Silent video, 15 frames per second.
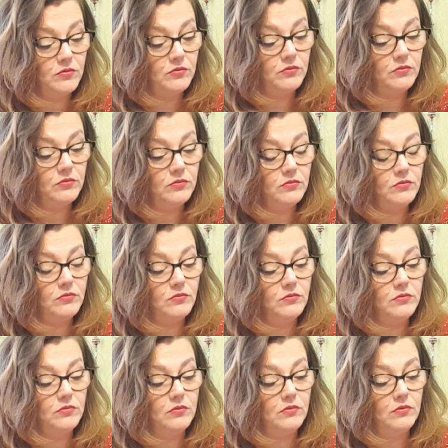
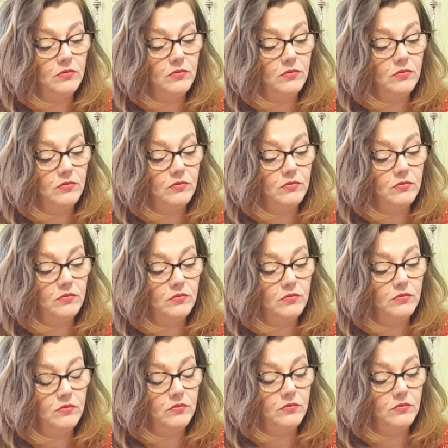
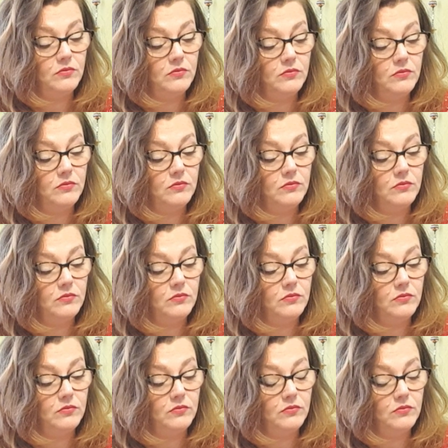
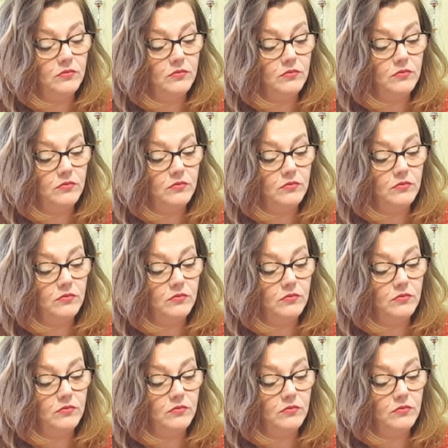[no speech]